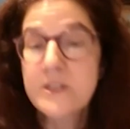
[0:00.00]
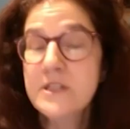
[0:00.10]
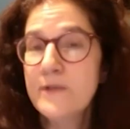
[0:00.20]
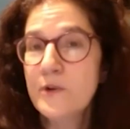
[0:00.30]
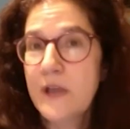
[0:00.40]
Is
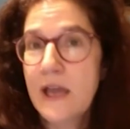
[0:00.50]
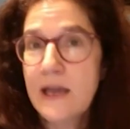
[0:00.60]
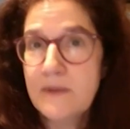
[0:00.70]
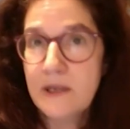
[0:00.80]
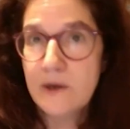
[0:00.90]
the
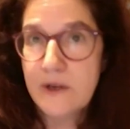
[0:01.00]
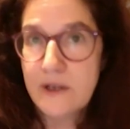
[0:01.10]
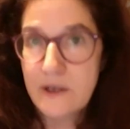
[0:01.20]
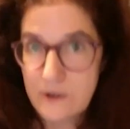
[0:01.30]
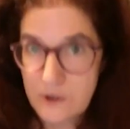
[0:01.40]

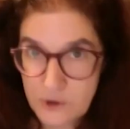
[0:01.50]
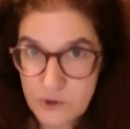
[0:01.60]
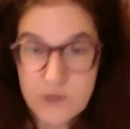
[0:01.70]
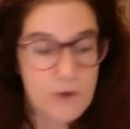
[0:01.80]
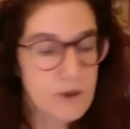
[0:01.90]
vocabulary
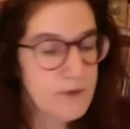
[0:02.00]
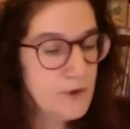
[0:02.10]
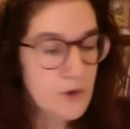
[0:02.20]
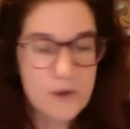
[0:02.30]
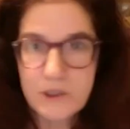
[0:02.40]
useful? If
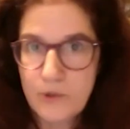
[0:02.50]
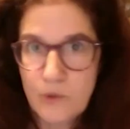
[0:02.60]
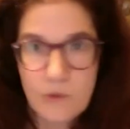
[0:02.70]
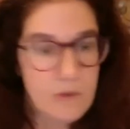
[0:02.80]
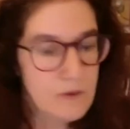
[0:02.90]
you're going
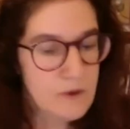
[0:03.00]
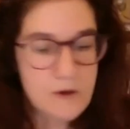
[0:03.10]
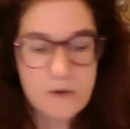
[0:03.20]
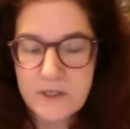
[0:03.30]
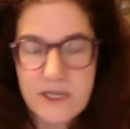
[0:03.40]
to
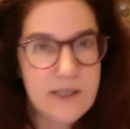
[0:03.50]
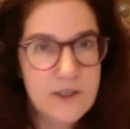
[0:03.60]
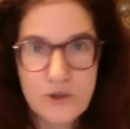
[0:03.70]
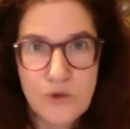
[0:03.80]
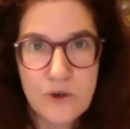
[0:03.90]
learn 10
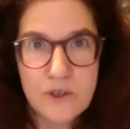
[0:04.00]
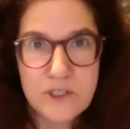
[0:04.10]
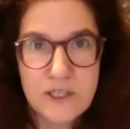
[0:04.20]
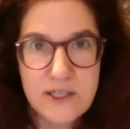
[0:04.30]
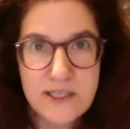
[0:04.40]
new
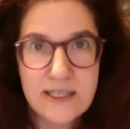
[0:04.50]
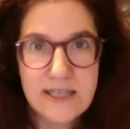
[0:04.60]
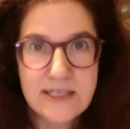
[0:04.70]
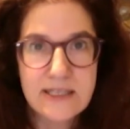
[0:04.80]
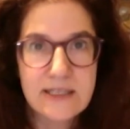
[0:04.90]
words in this
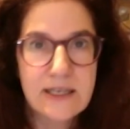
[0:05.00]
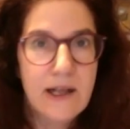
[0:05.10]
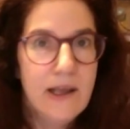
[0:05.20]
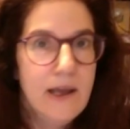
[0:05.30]
lesson,